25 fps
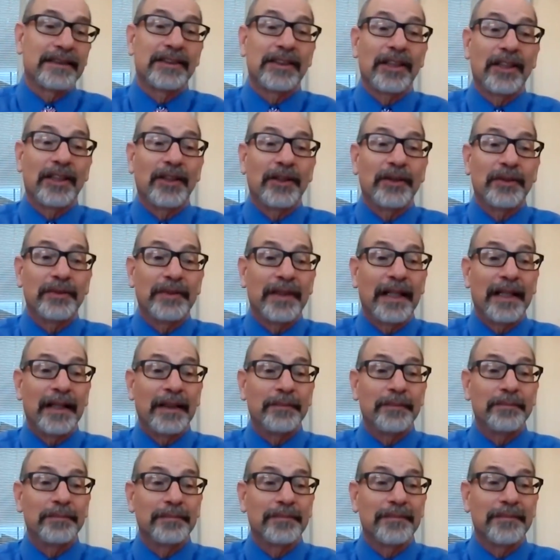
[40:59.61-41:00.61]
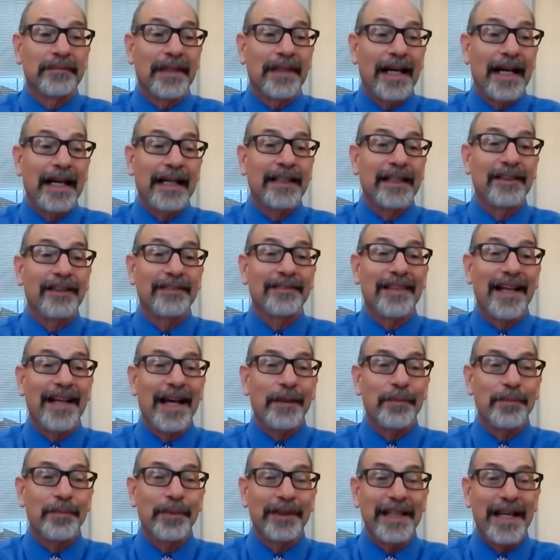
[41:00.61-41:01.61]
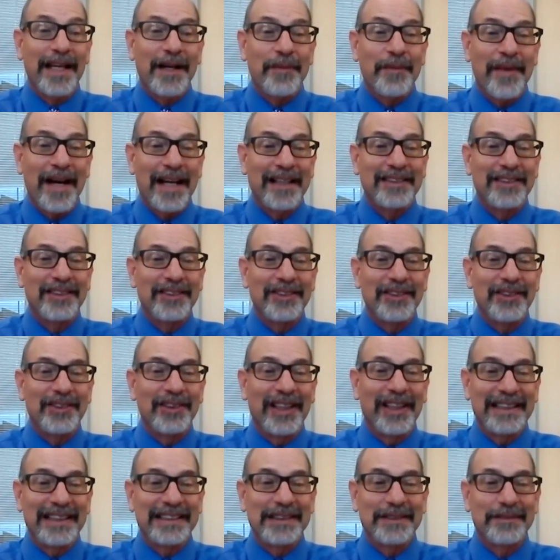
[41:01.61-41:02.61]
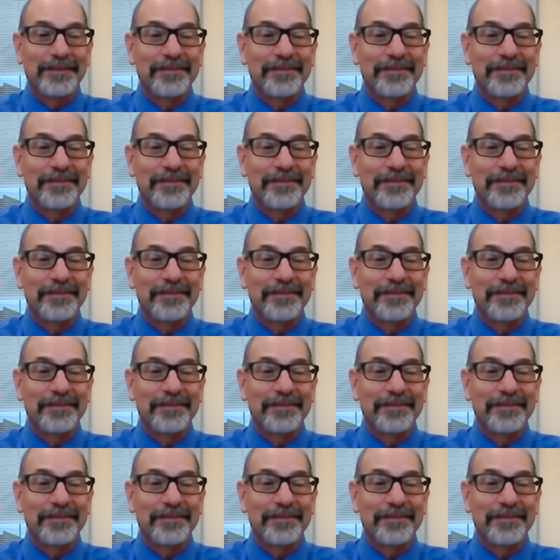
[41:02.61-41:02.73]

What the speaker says: So I can put that on my to-do list.